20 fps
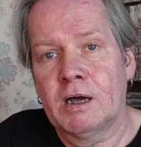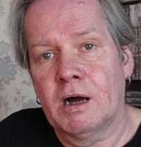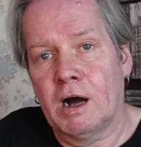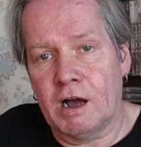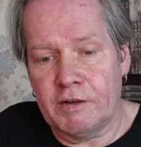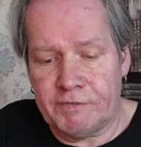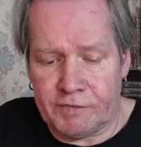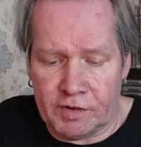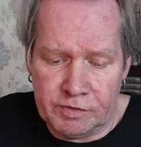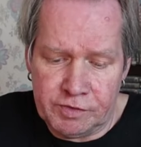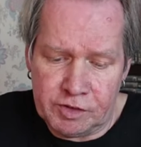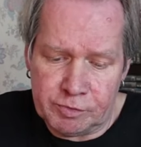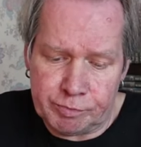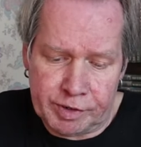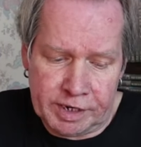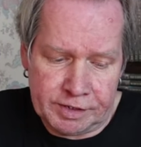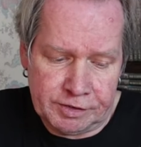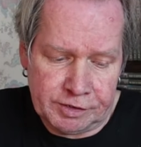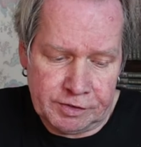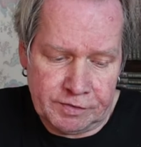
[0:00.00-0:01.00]
I find this
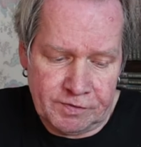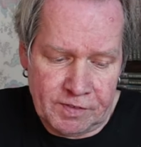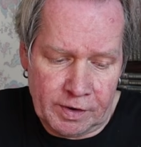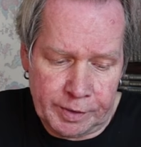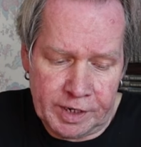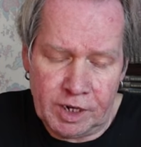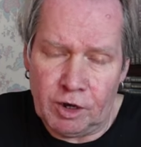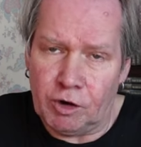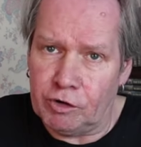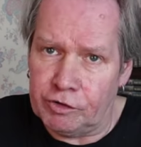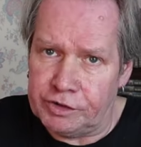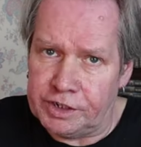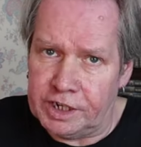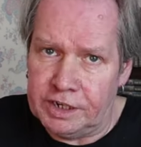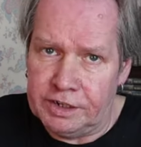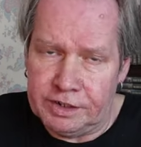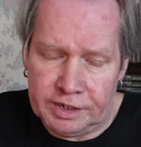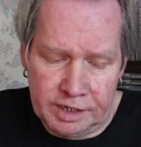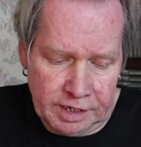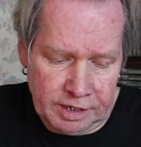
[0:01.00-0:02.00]
practice very odd
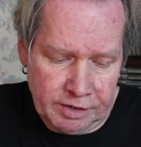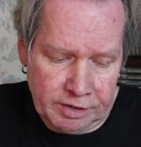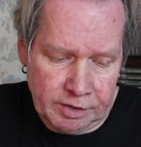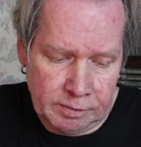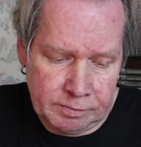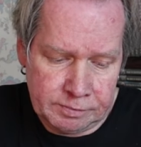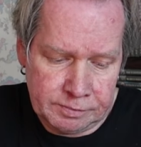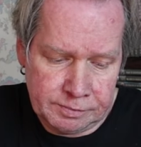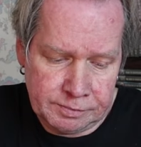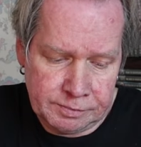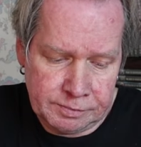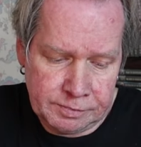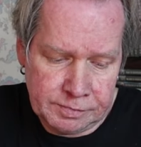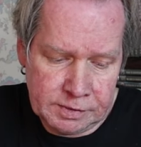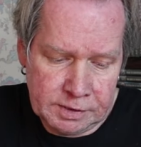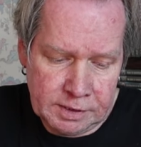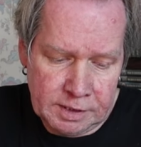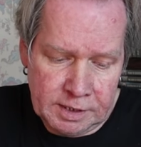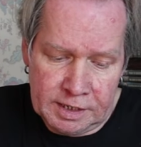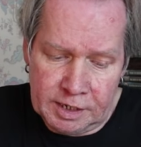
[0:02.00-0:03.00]
indeed.
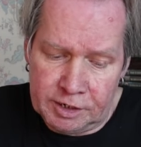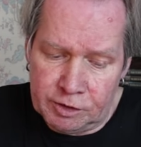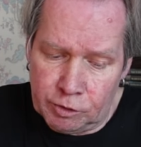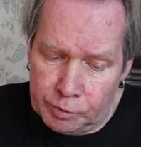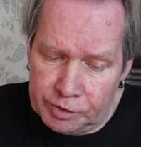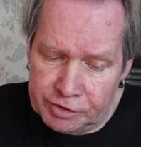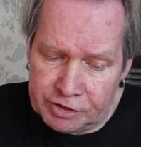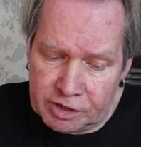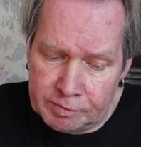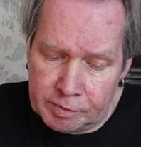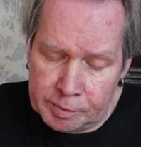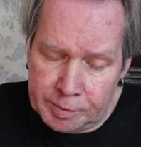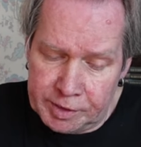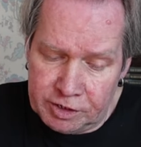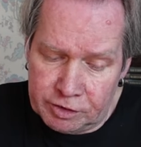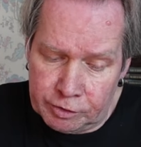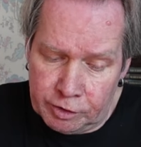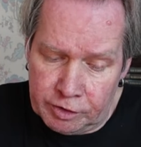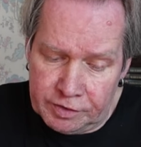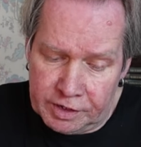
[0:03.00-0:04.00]
Now, in all the time I've
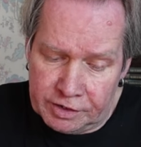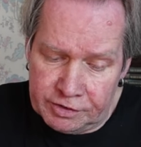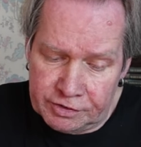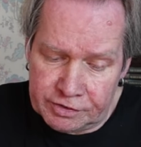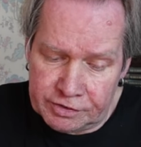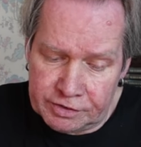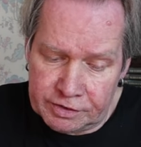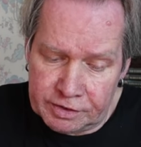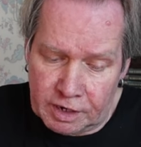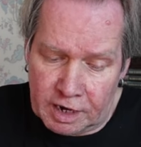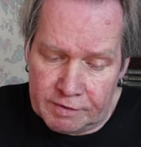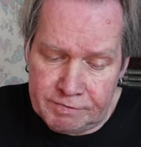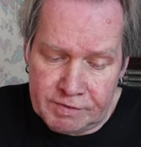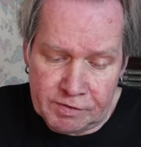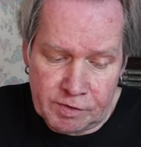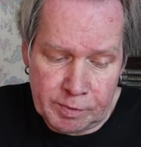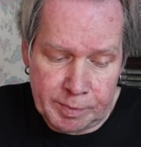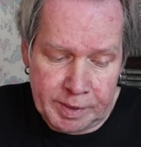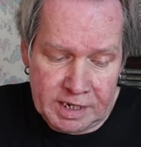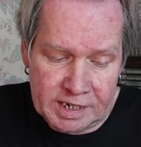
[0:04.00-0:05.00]
been doing this, I've
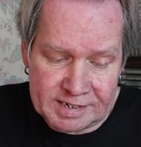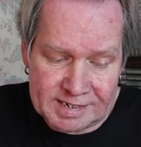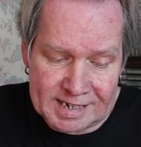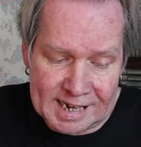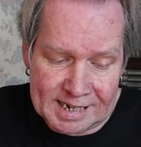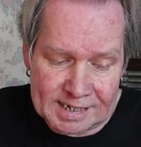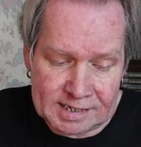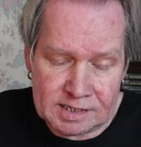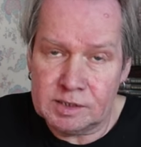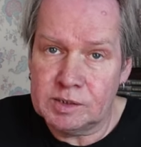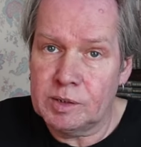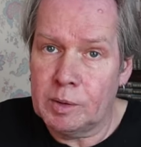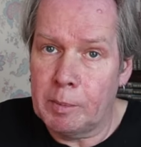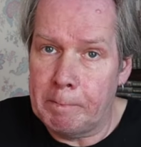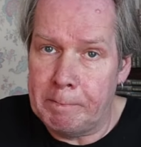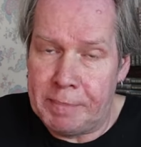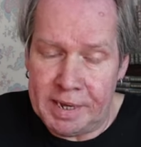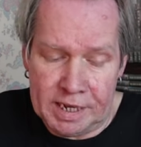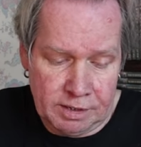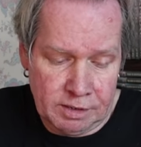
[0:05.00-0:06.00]
never been attacked,
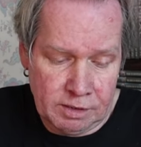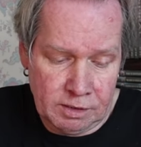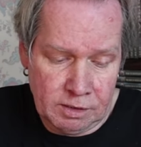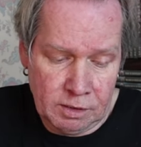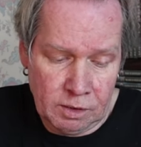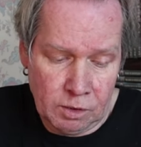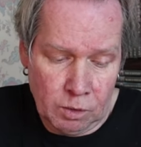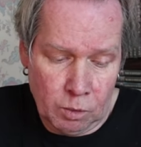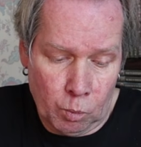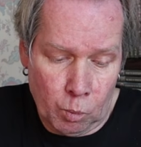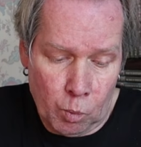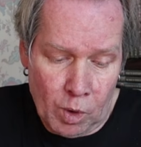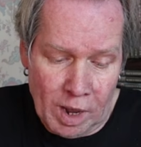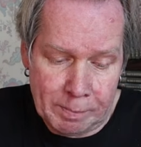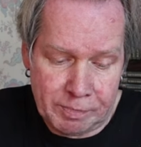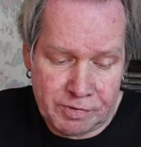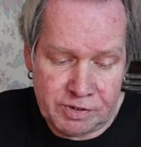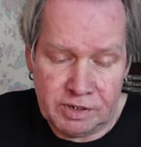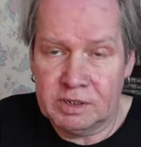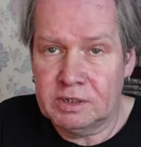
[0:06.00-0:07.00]
bitten,
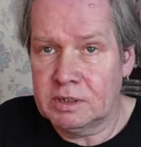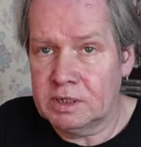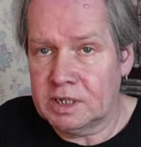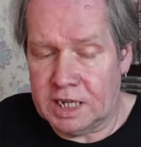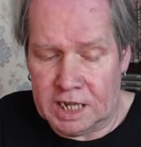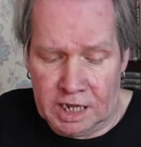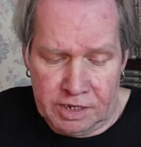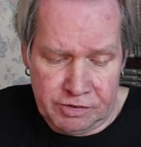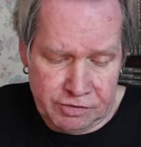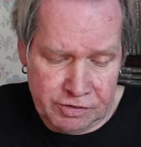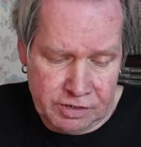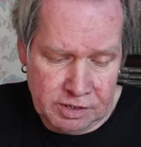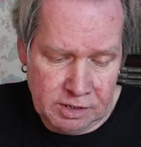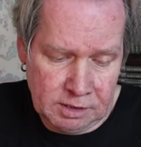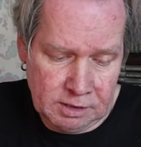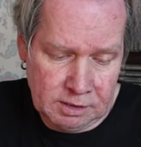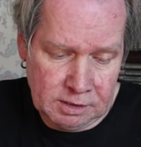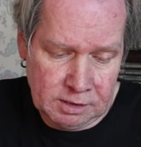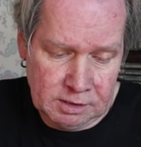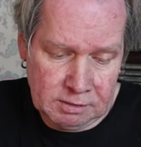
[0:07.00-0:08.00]
whipped, kissed,
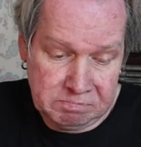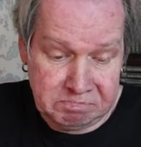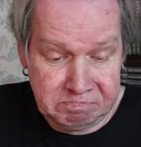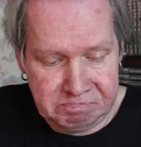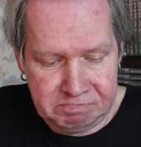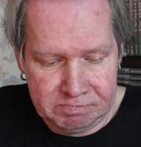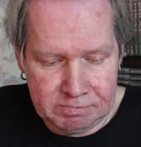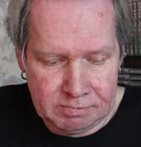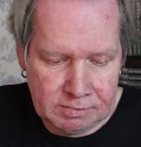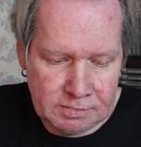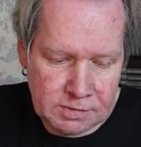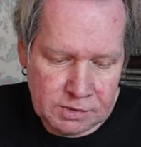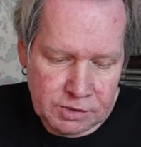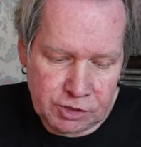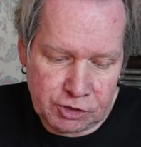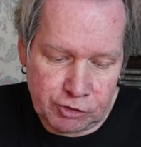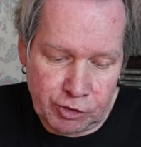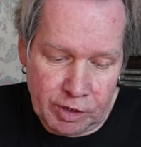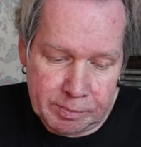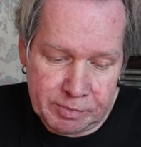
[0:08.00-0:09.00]

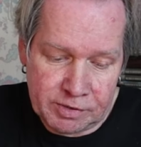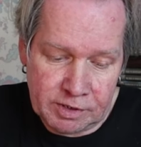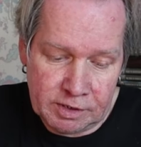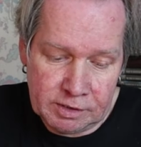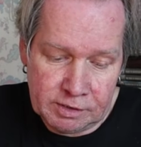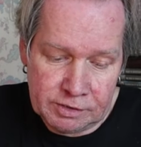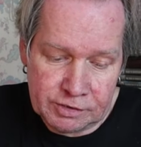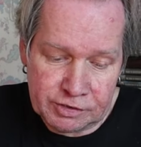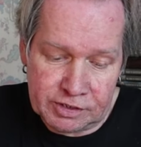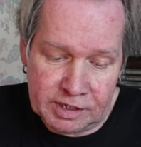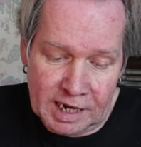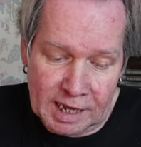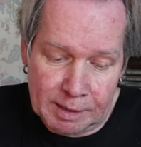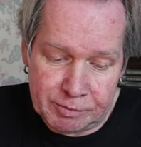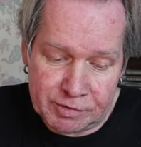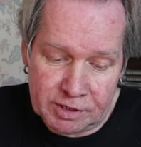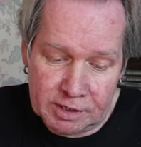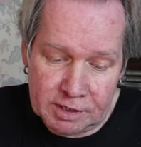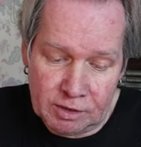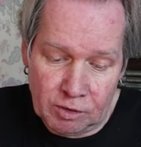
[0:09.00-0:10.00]
stripped,
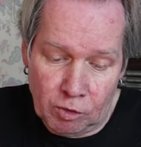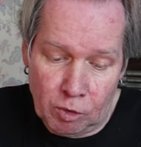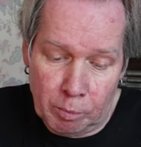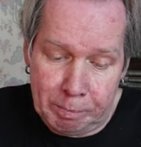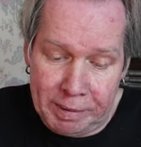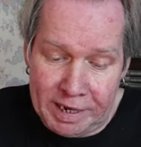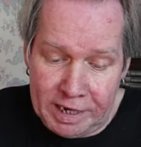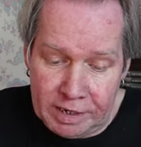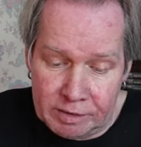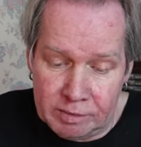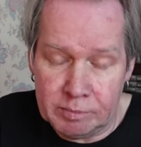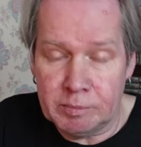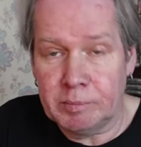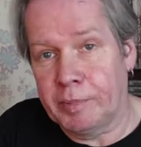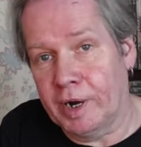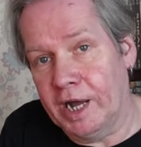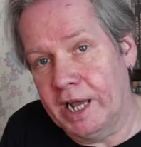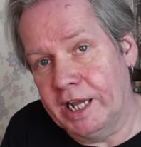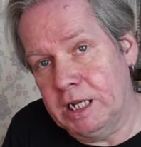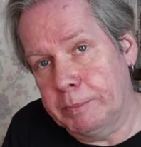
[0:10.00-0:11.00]
slapped, or beaten
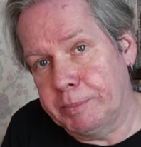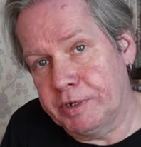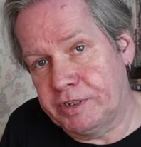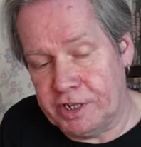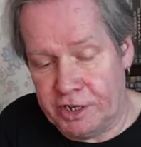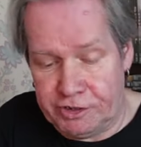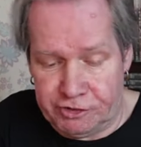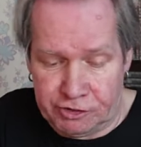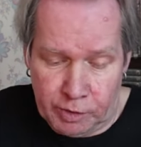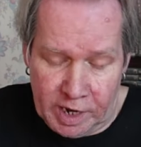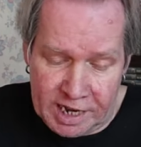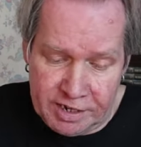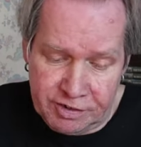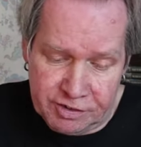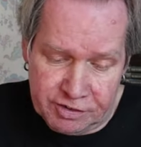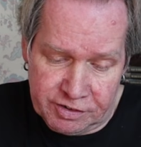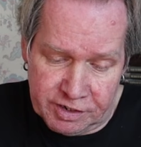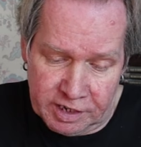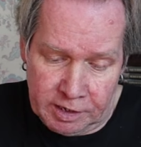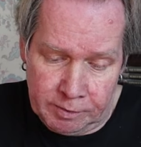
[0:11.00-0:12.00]
by any potential
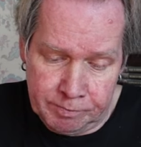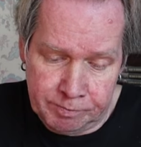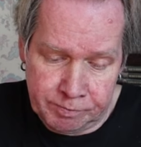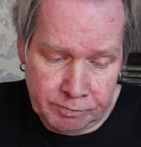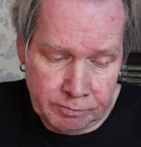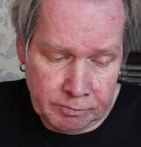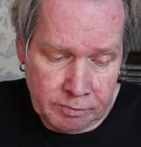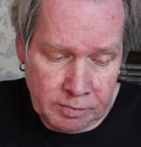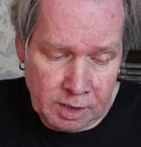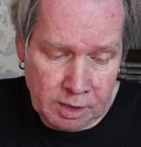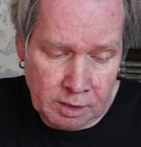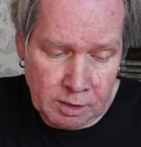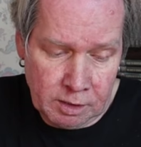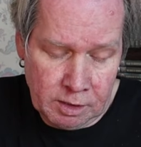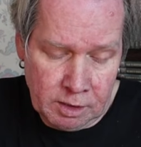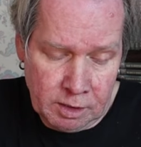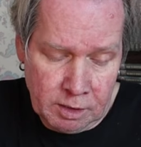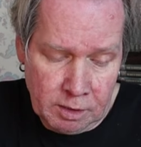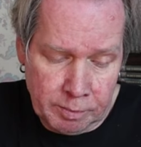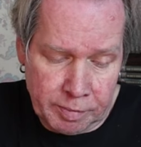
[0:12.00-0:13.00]
entity.
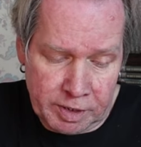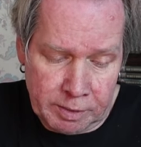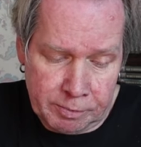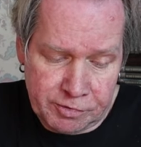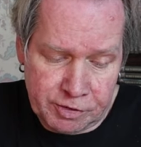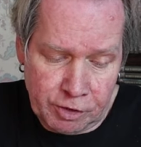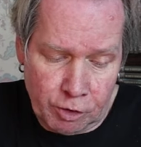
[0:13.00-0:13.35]
But I'm